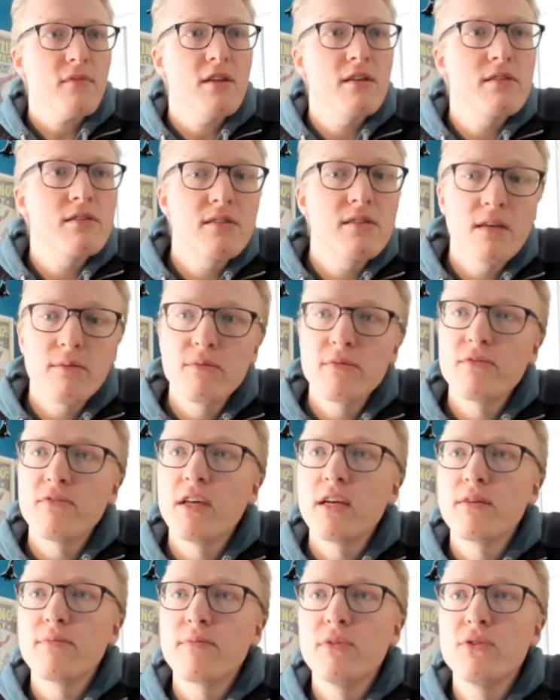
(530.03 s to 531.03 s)
some of
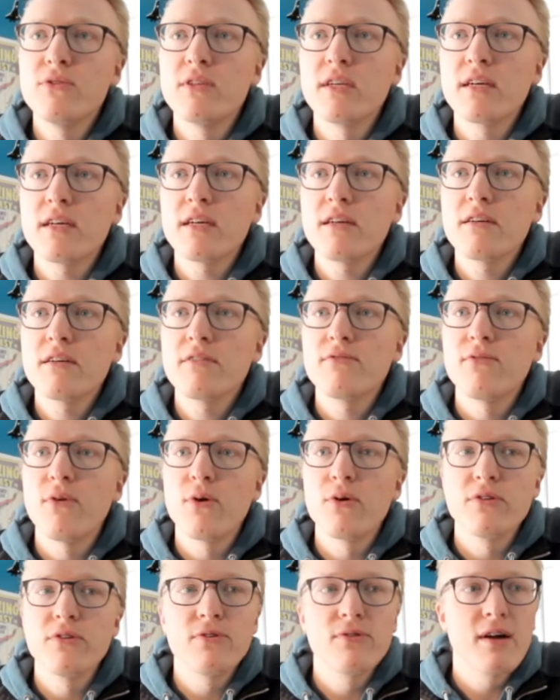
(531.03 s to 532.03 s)
their music
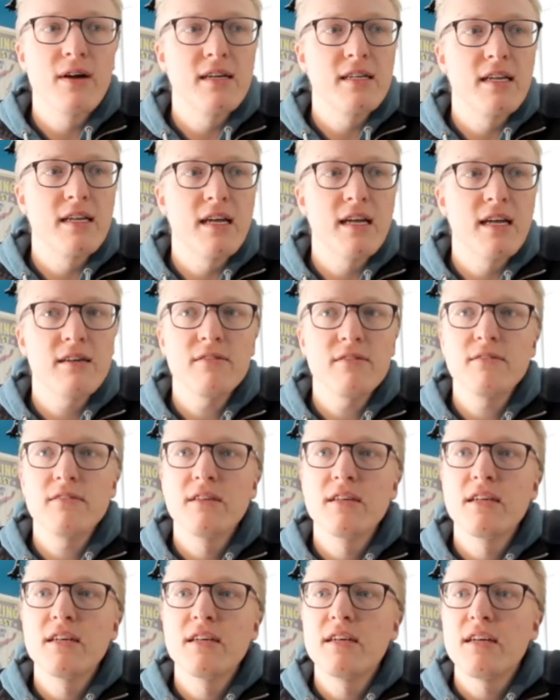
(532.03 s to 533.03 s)
for you right now.
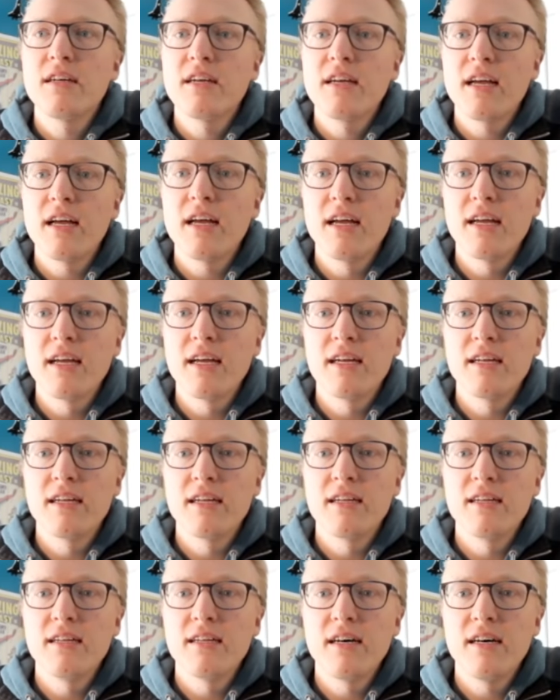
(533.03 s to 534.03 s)

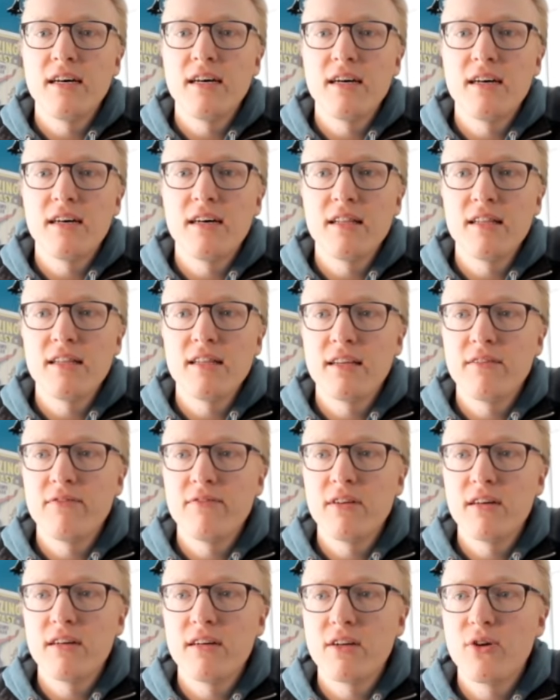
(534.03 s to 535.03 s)
And we'll give
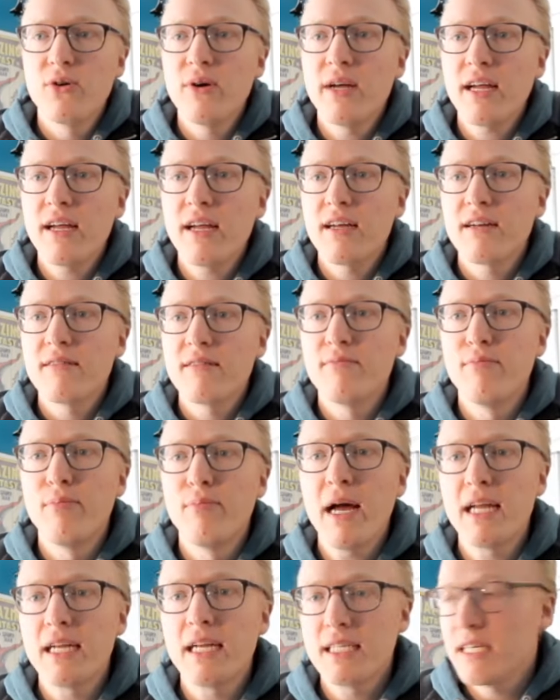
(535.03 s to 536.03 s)
you a quick
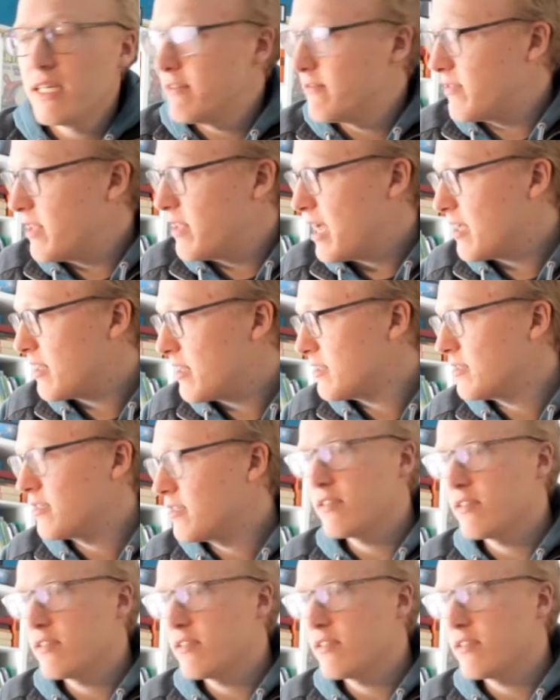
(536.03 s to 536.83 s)
bite of that.